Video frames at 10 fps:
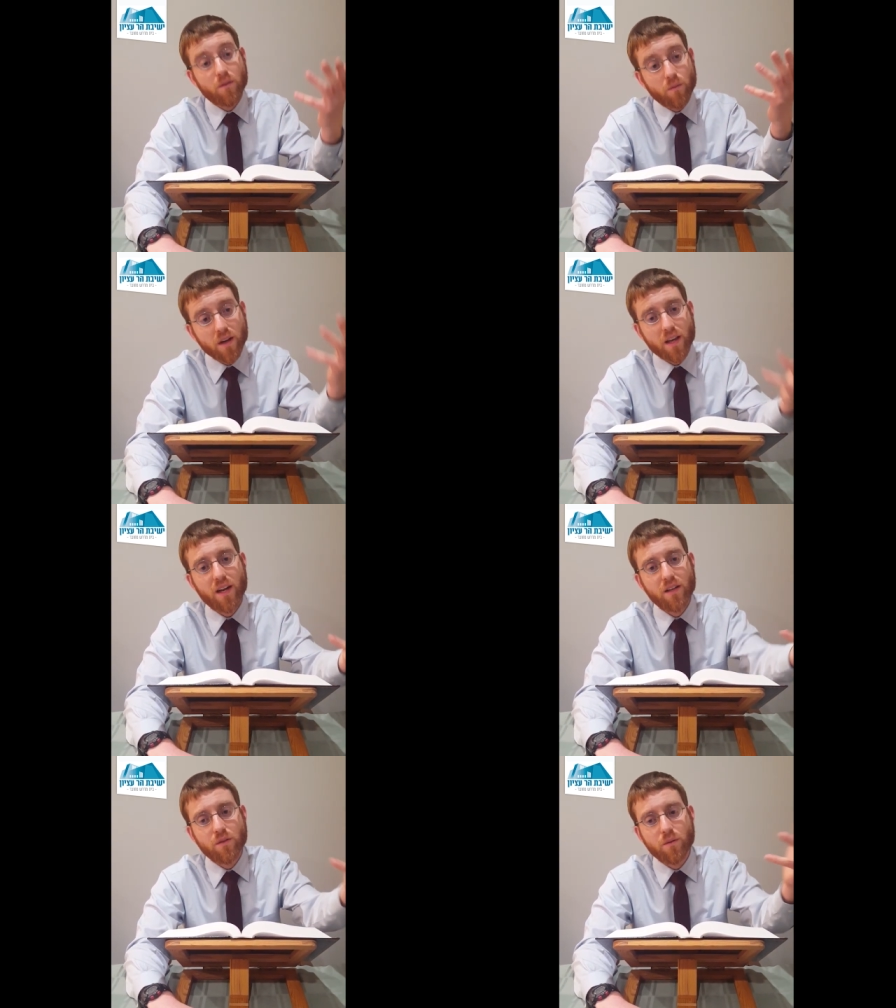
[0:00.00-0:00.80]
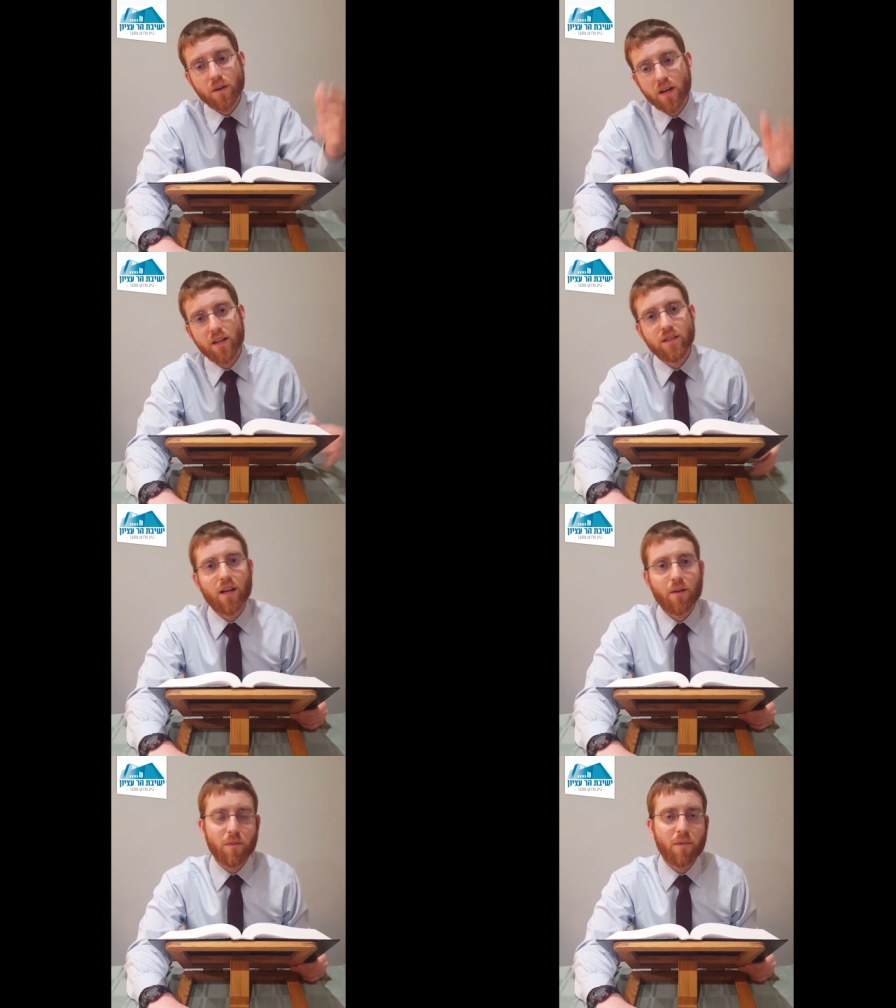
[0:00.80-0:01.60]
What can I do to
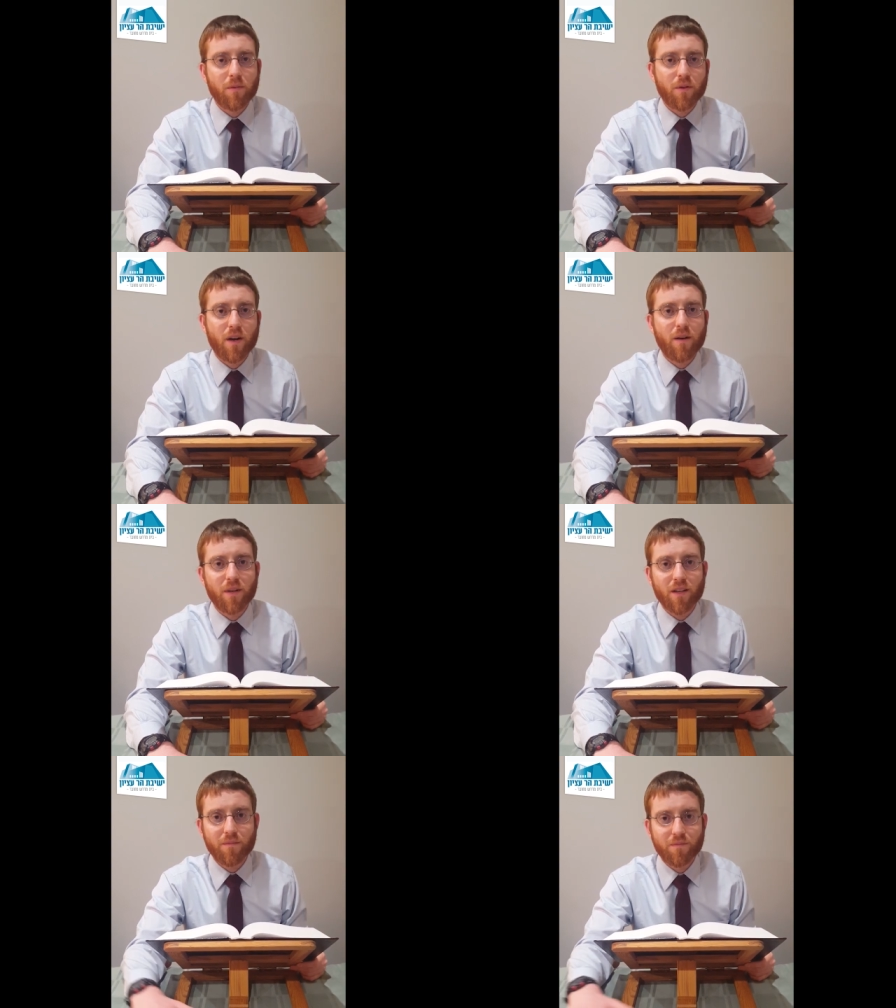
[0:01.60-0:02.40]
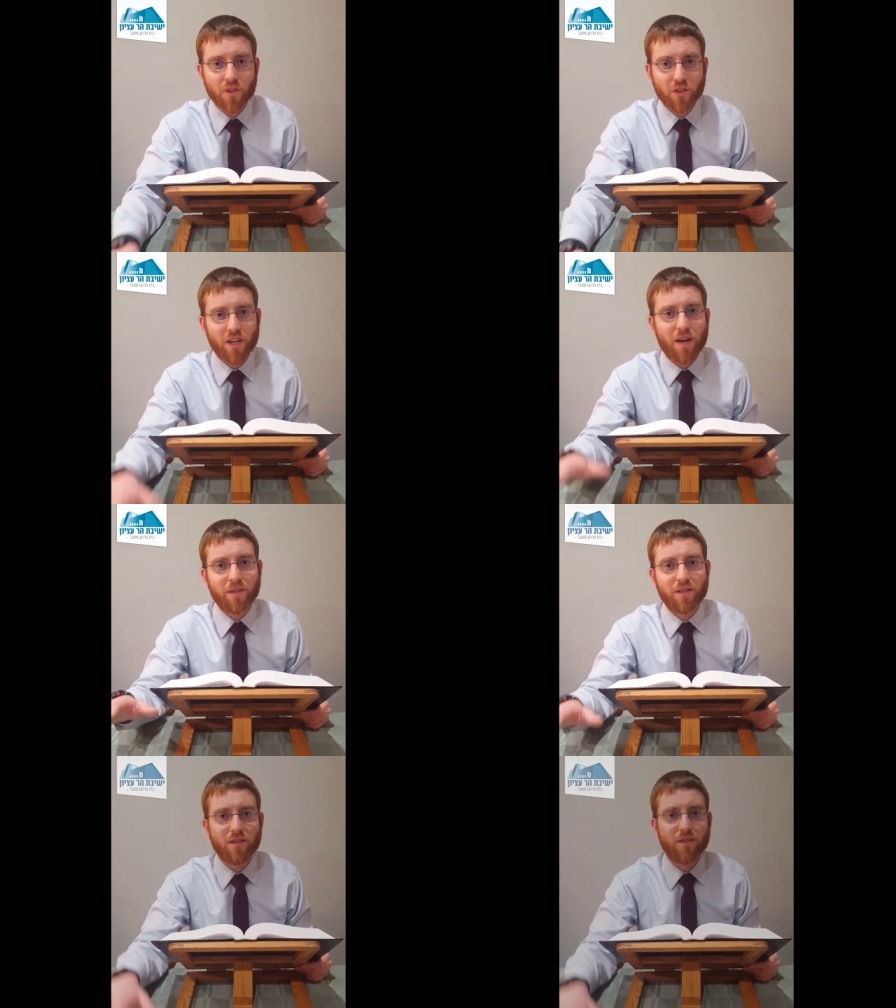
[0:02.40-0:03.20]
help the people around me? Shabbos.